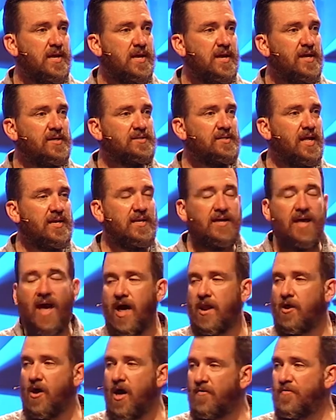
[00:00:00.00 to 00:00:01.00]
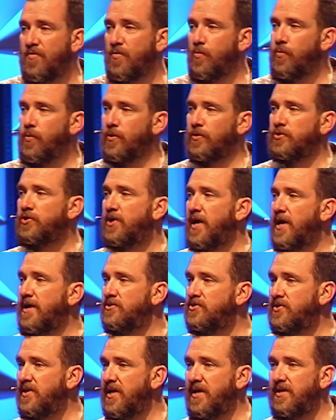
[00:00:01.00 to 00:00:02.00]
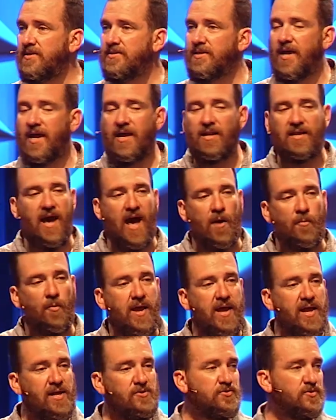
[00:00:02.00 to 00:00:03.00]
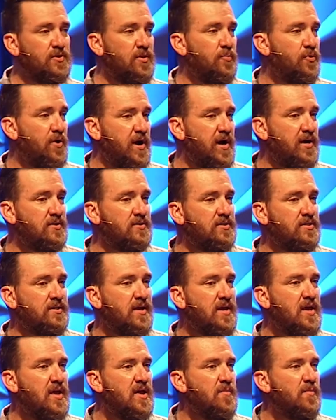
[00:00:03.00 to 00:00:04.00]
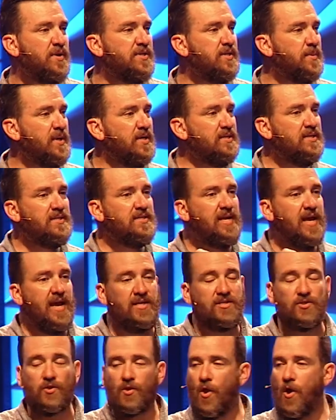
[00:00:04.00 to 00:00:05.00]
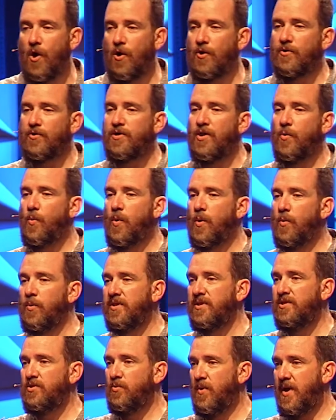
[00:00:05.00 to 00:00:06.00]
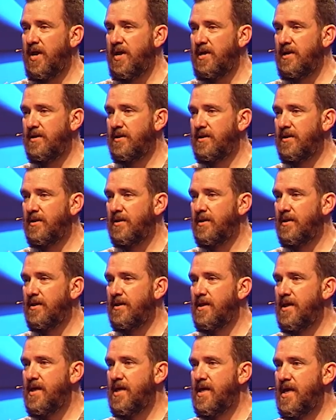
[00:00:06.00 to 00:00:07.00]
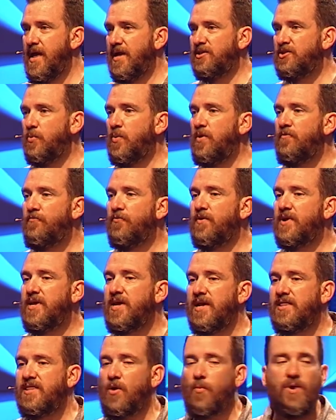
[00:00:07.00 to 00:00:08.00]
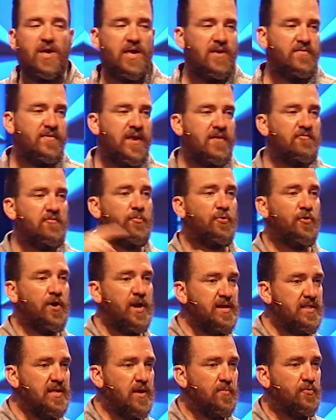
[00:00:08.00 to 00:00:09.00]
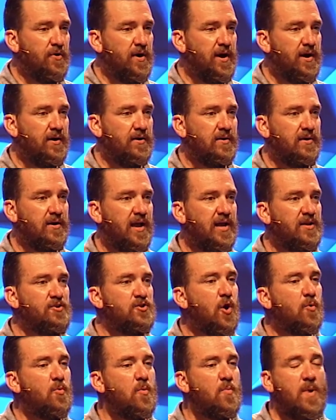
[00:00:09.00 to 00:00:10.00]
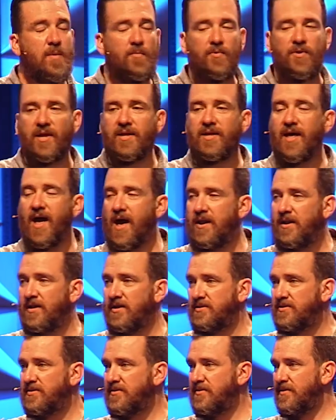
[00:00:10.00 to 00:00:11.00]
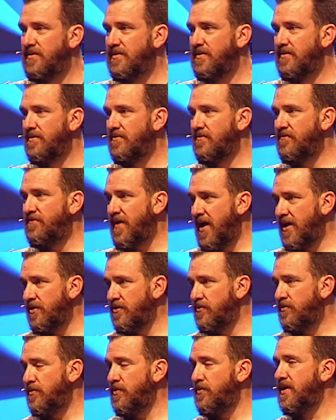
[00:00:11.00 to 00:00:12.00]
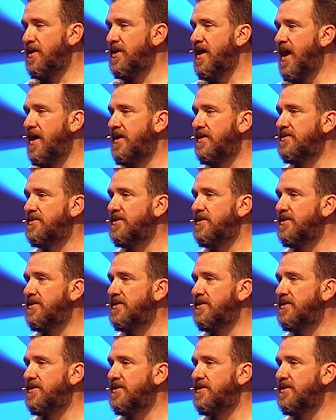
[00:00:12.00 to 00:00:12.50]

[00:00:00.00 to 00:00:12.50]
is that God often will change things and God will answer the prayers, but sometimes it takes longer than we're willing to wait. And so we forget that we even ever prayed that prayer and don't remember that God has followed through, that God has